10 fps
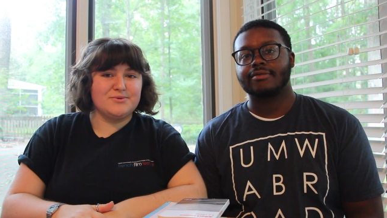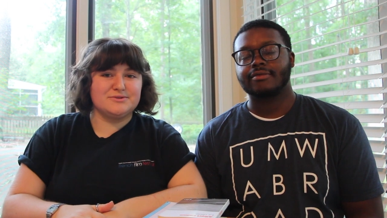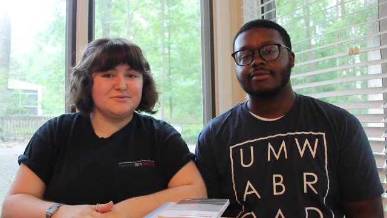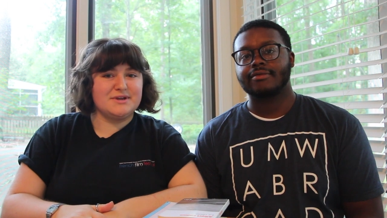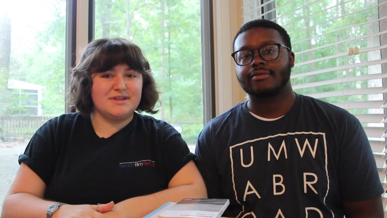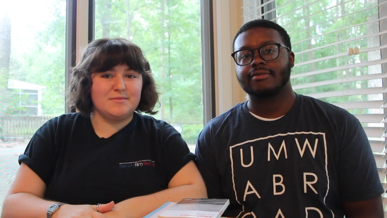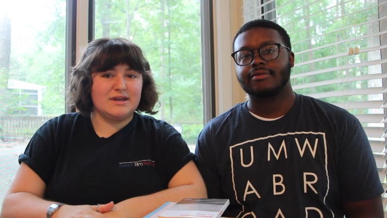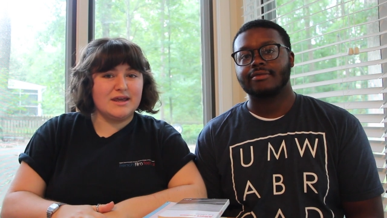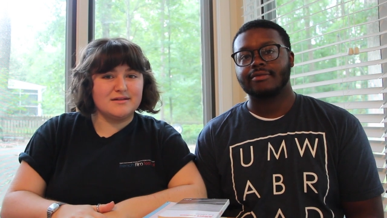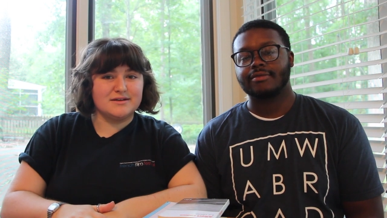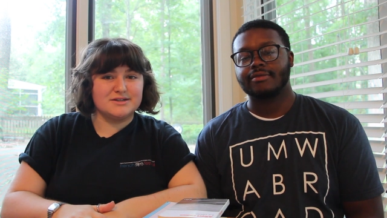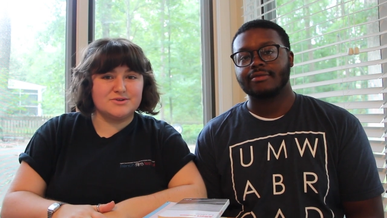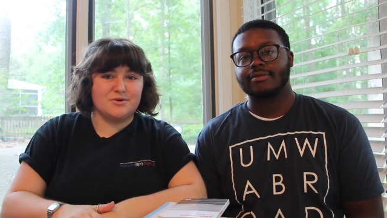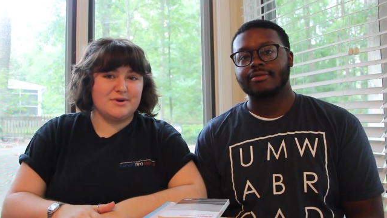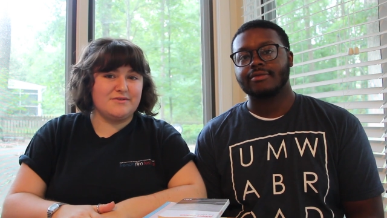Speaker 1: cool to read them in English
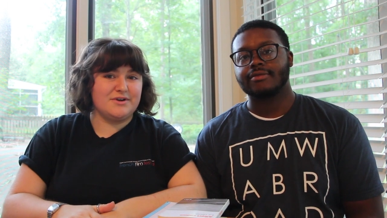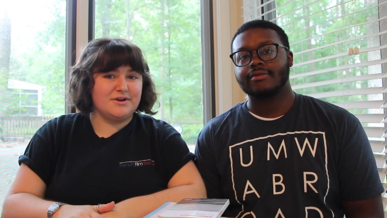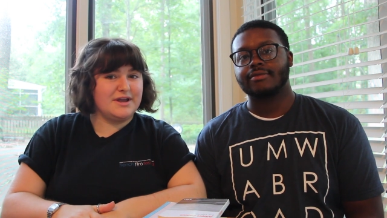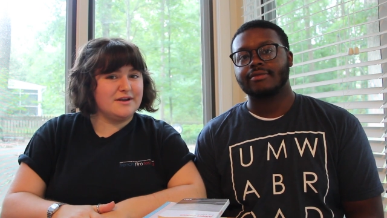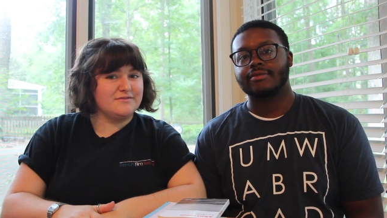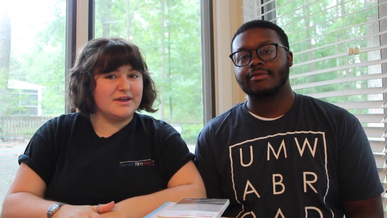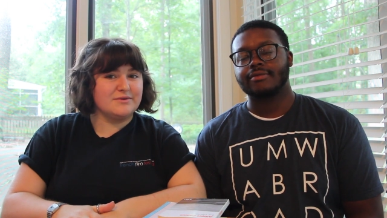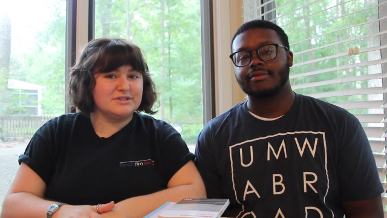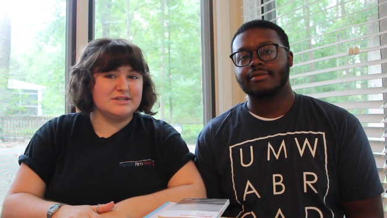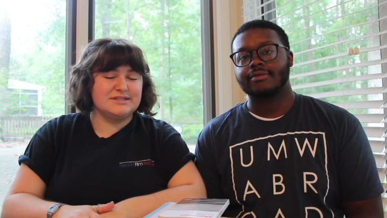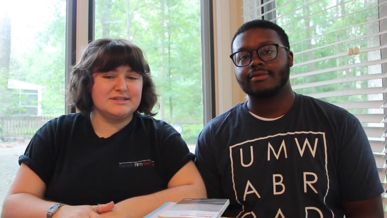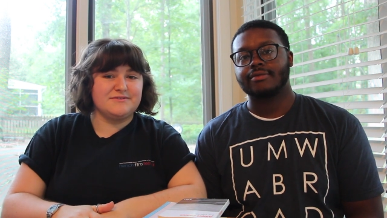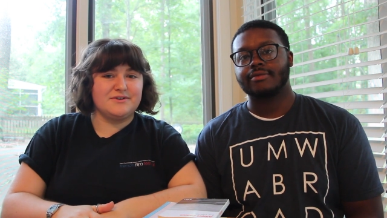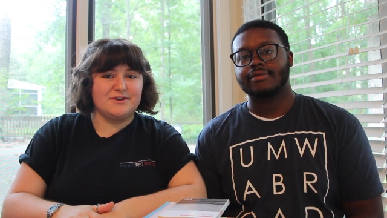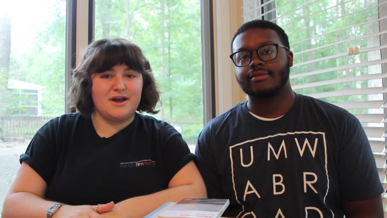or whatever your native language is
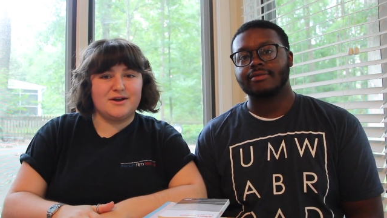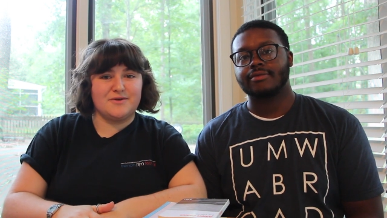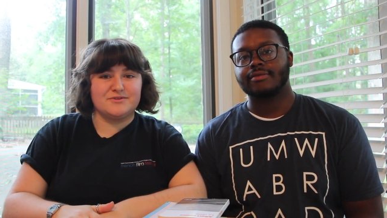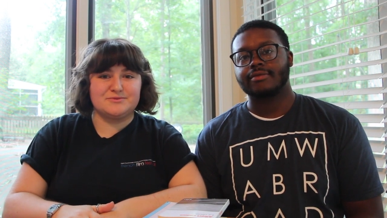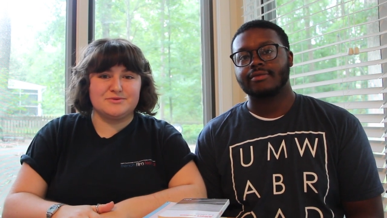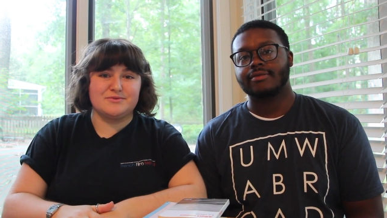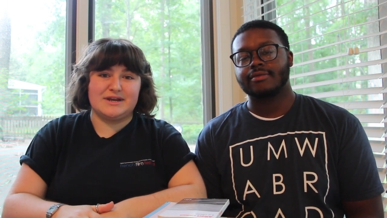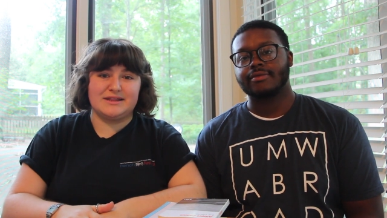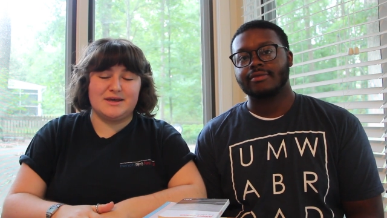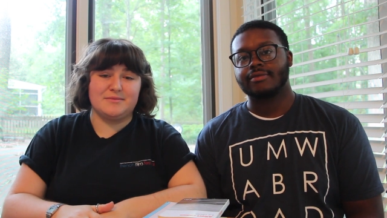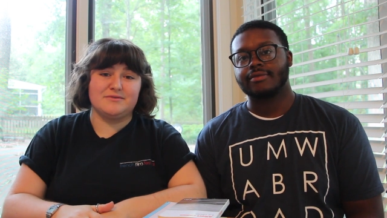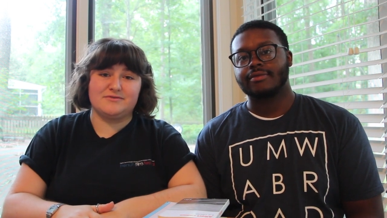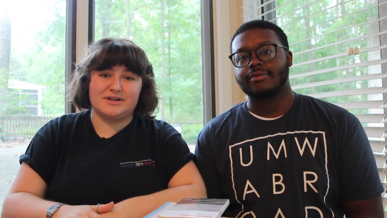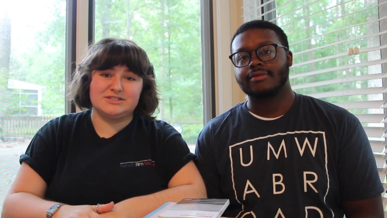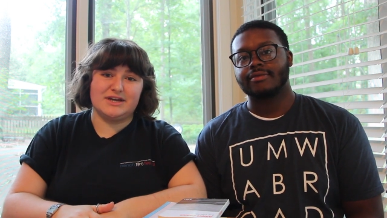if you're not comfortable reading them in
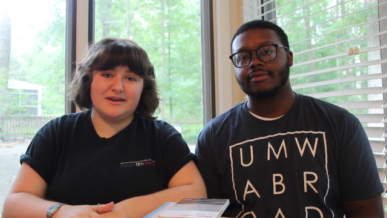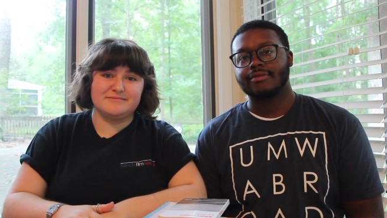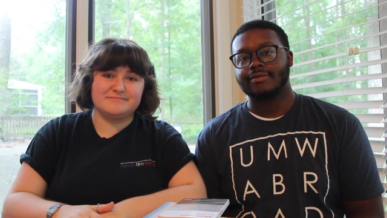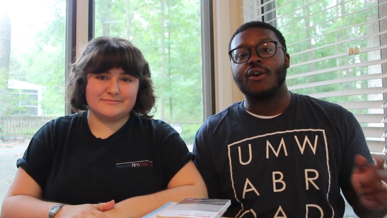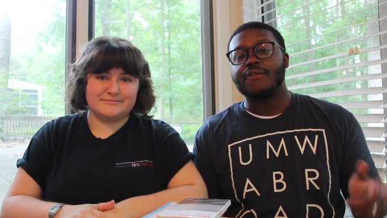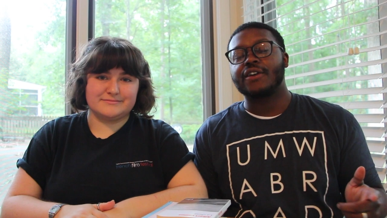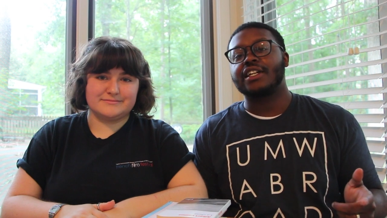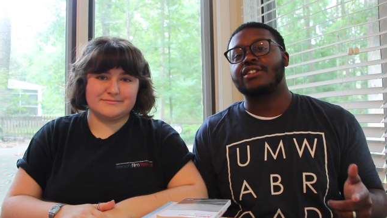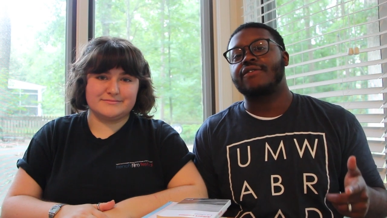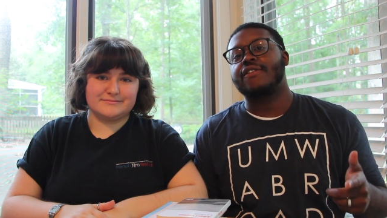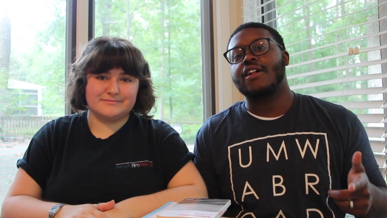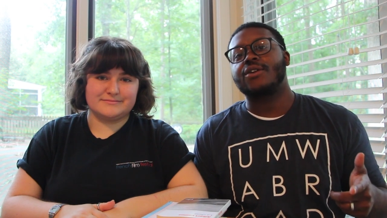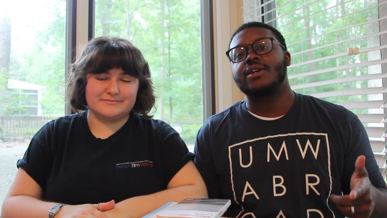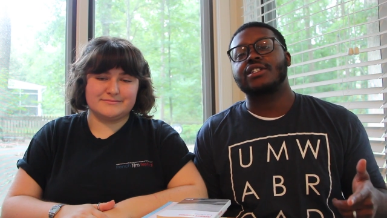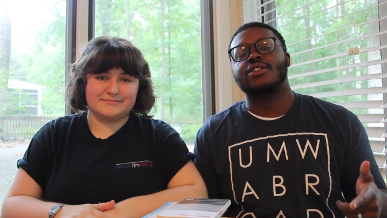French yet.
Speaker 2: Don't forget to
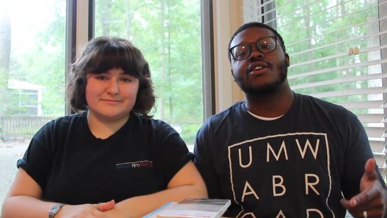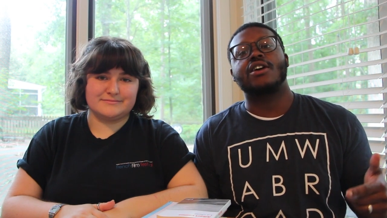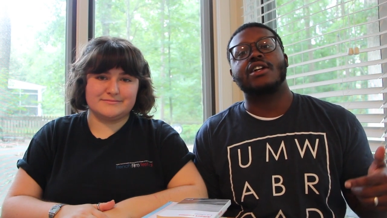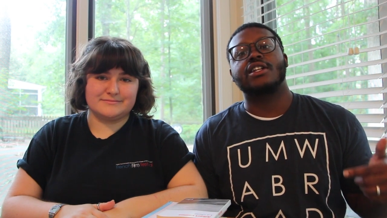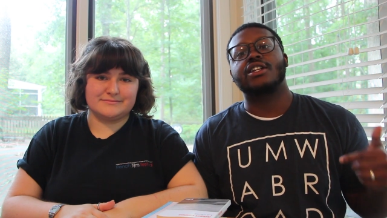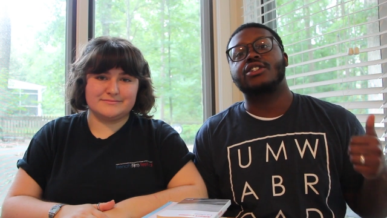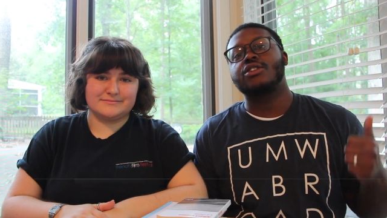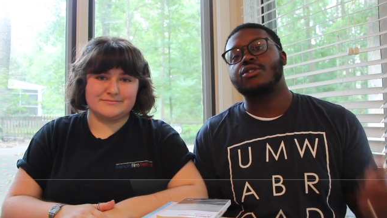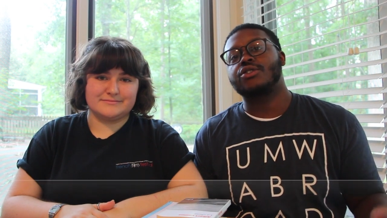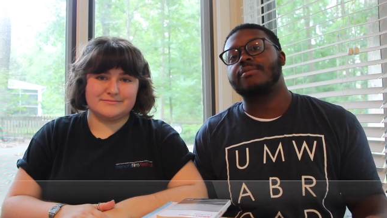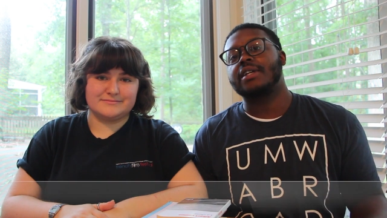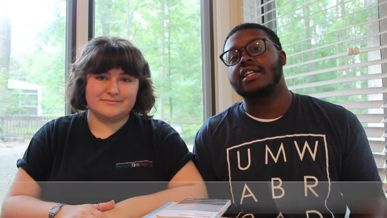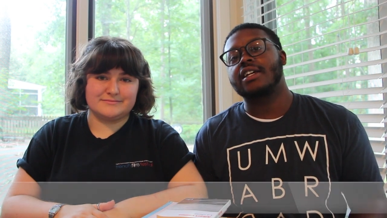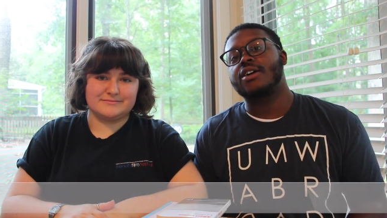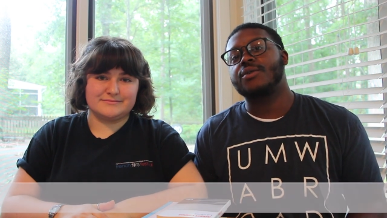follow us on social
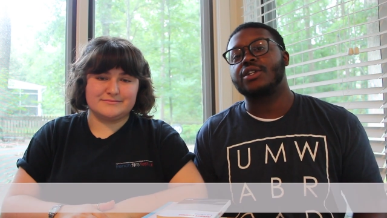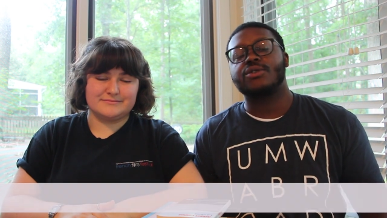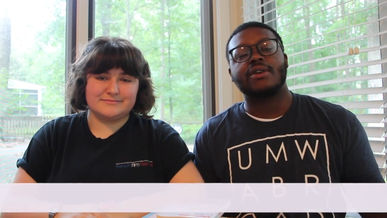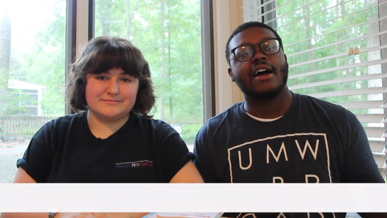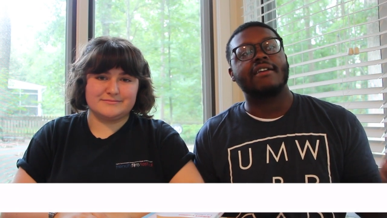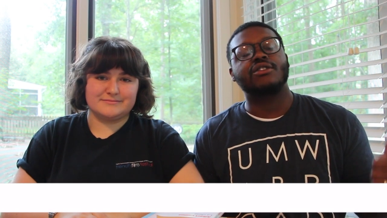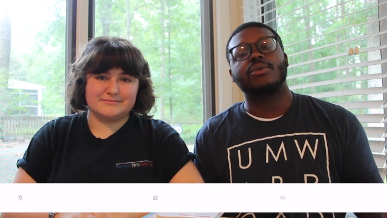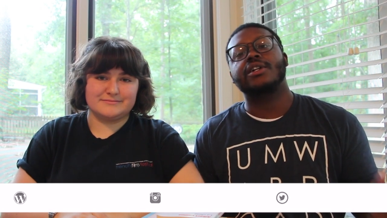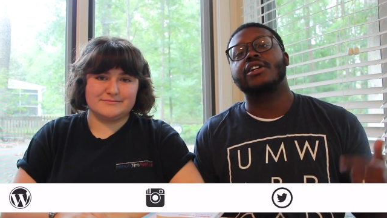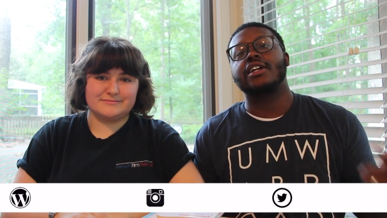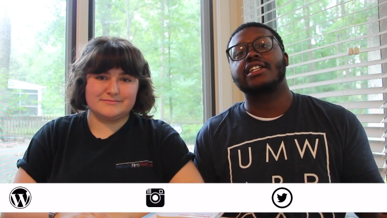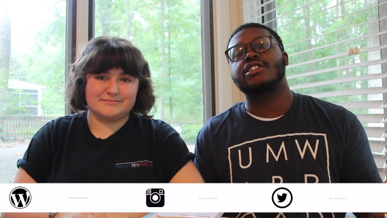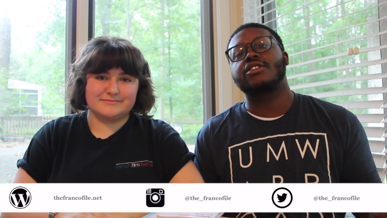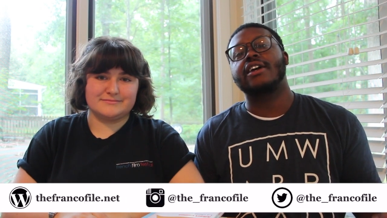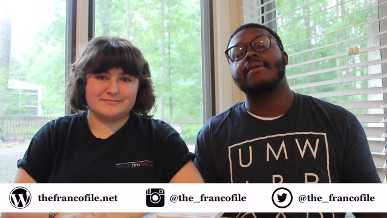media. We do have Twitter,
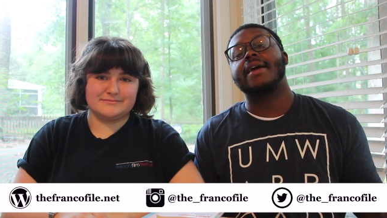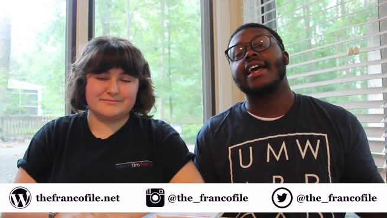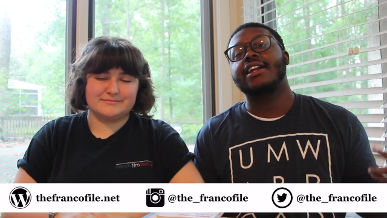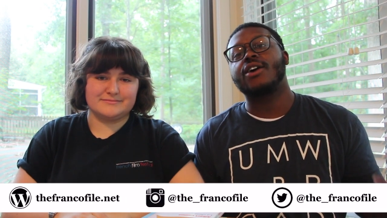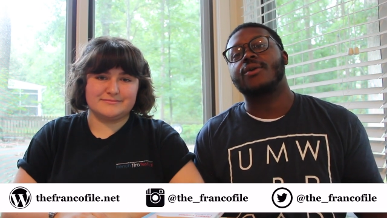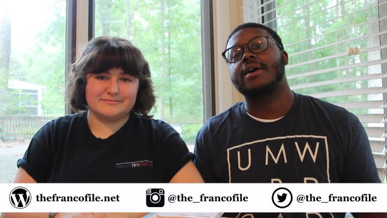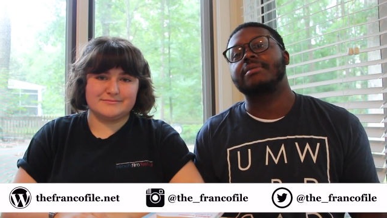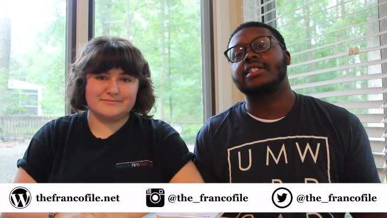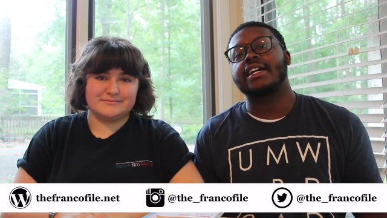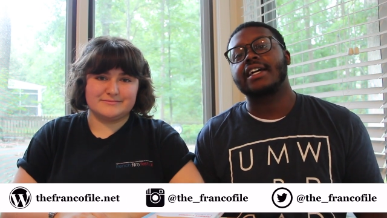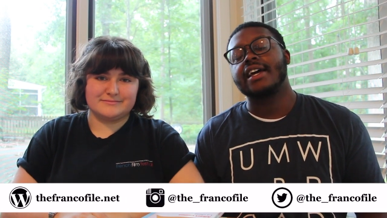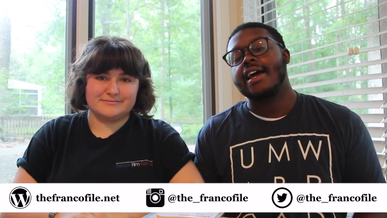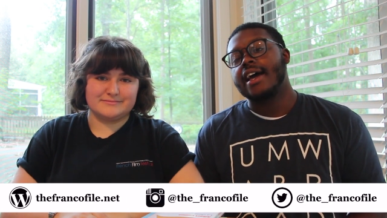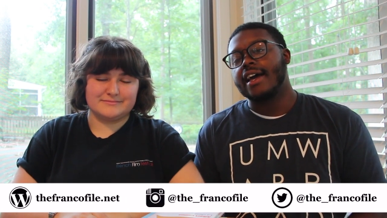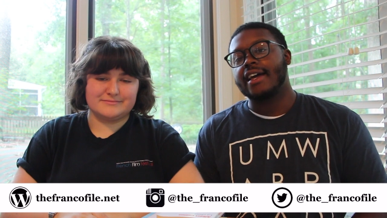Instagram, and our website.
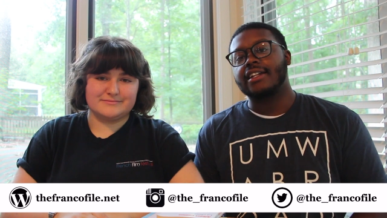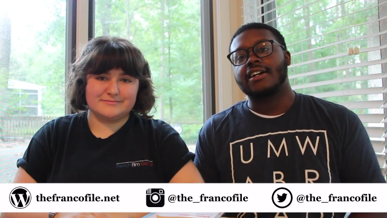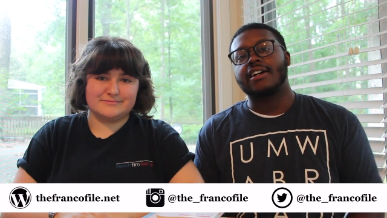And